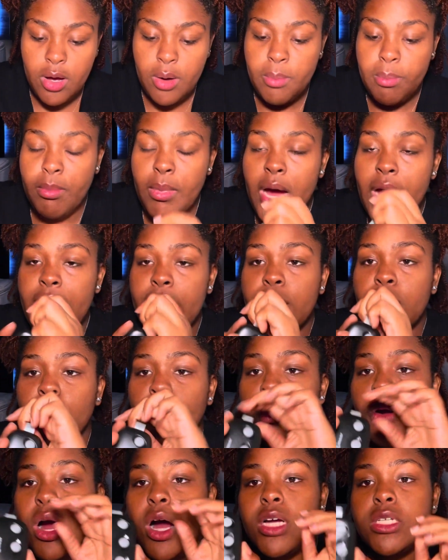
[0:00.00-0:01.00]
my
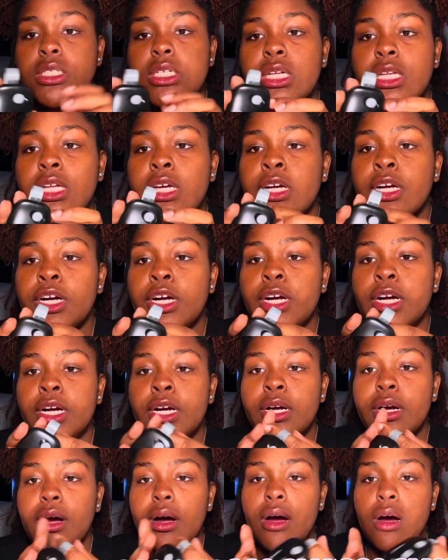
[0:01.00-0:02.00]
garage clicker.
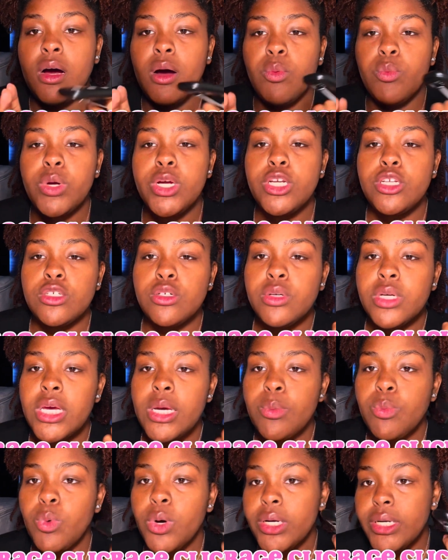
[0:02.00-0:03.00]
Um, we do
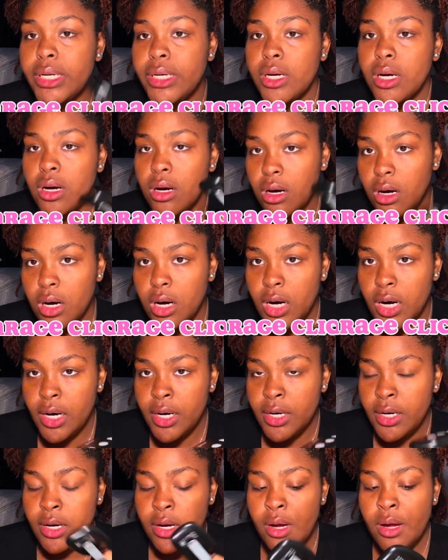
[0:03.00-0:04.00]
keep one in the
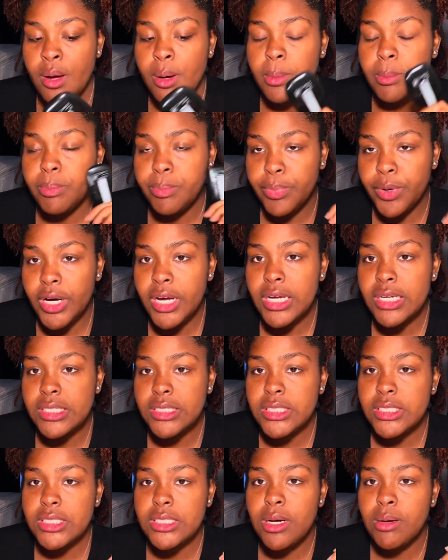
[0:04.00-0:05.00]
car, but
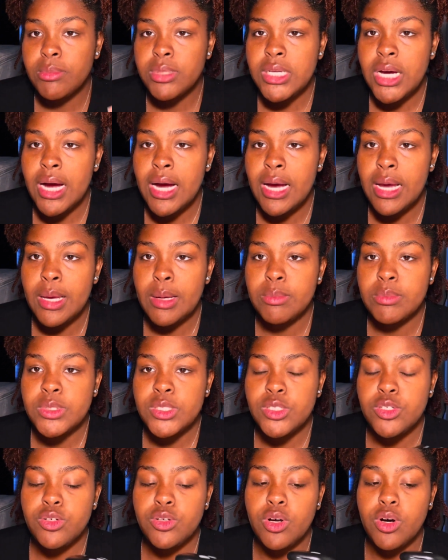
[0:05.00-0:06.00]
sometimes,
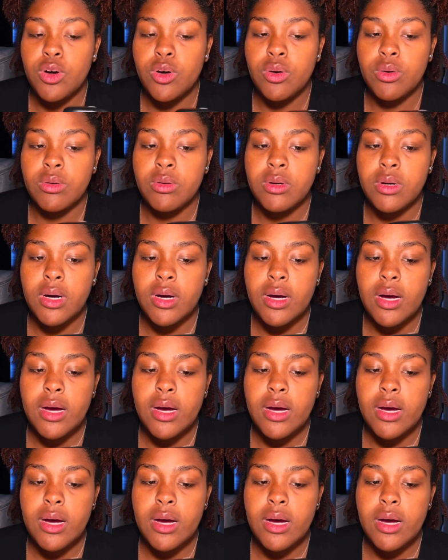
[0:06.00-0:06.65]
you know,